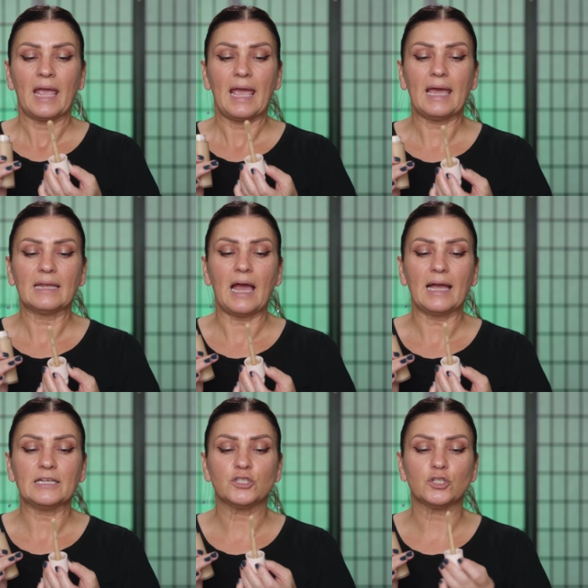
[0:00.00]
and
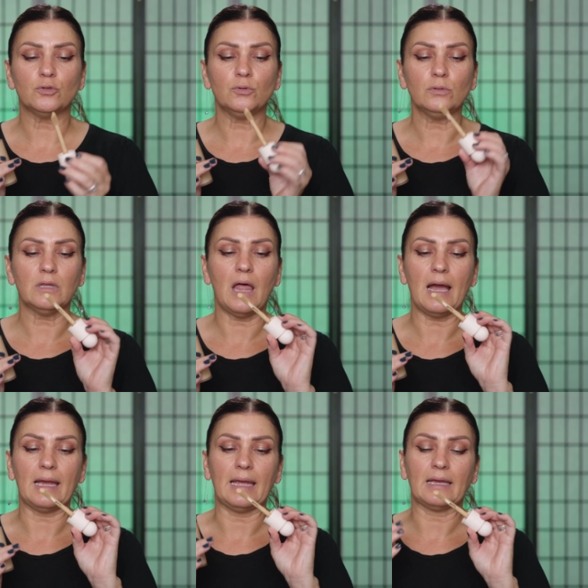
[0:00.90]
I do
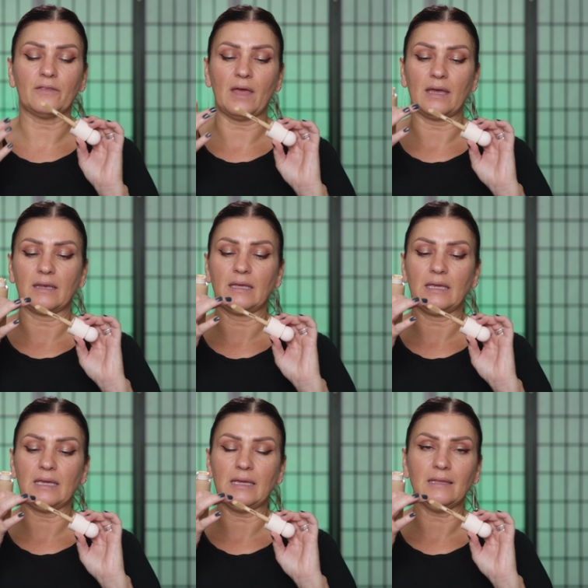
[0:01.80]
like that
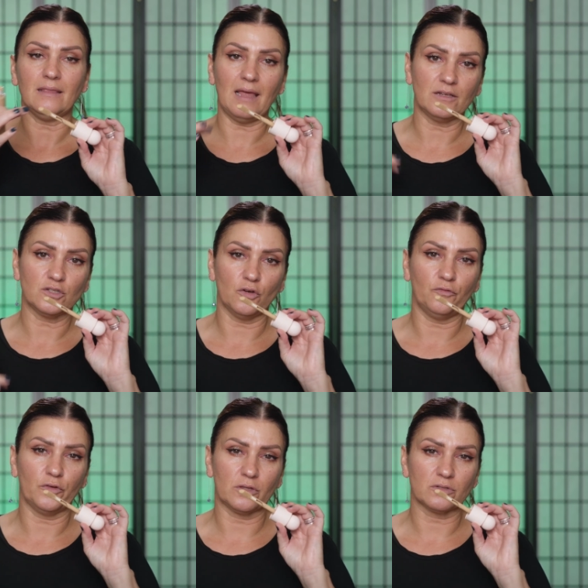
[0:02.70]
in that doe
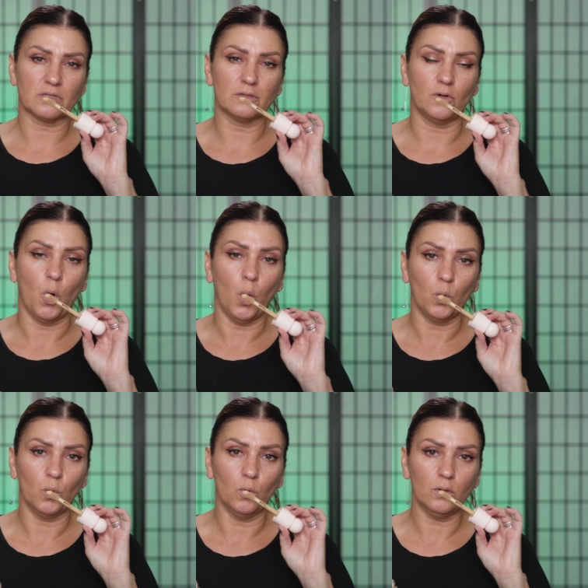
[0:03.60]
foot there's a little
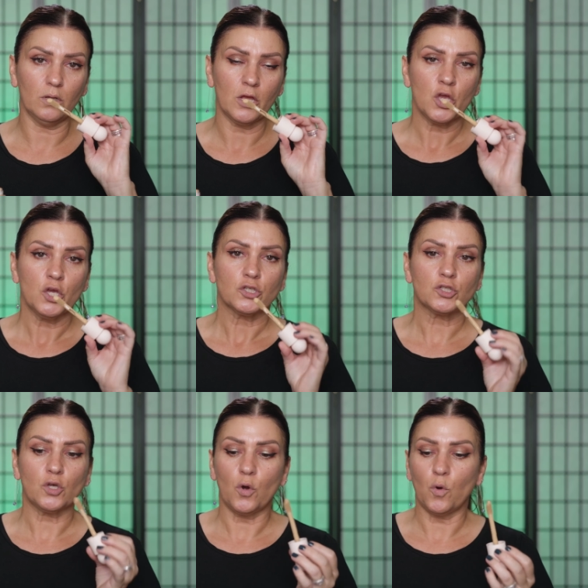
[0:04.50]
hole,
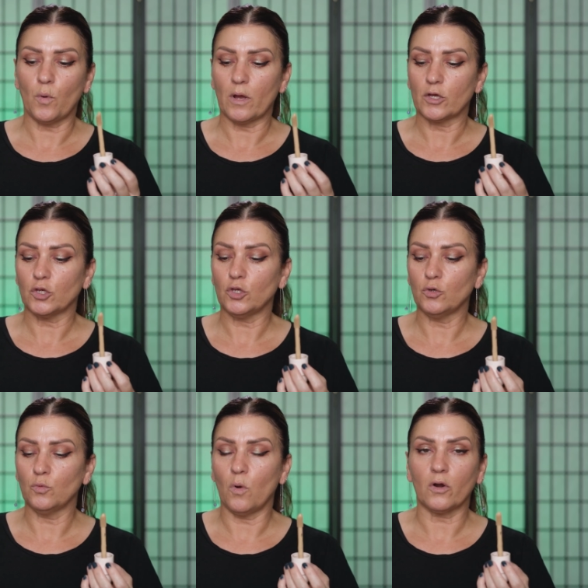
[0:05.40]
so
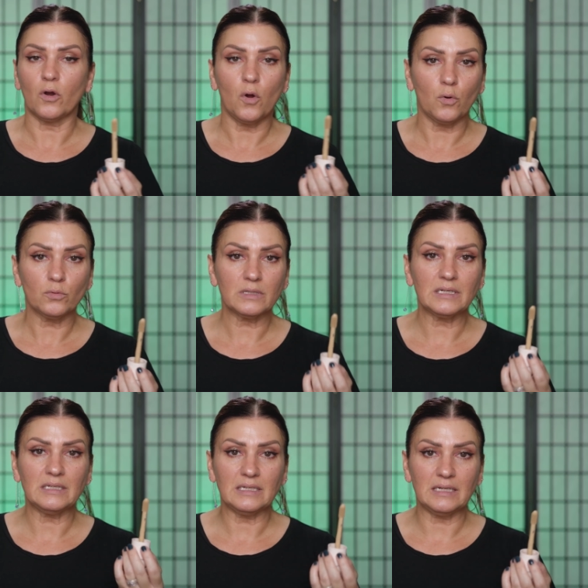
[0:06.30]
you are
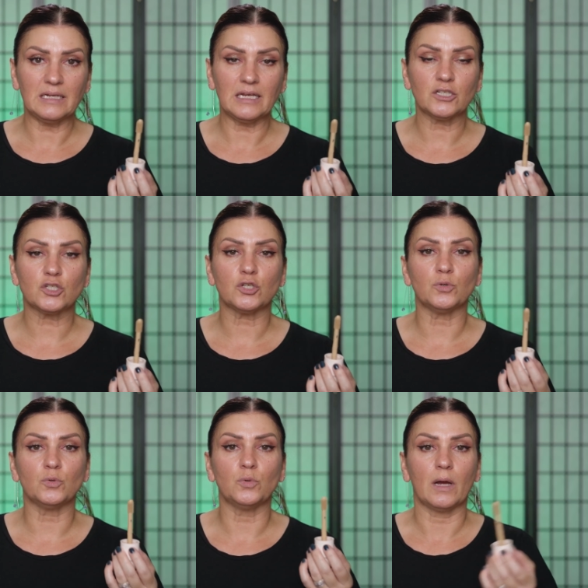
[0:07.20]
only needing
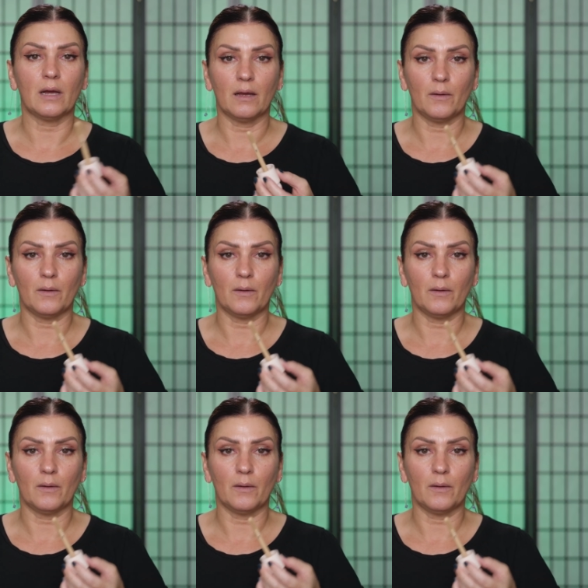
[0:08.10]
to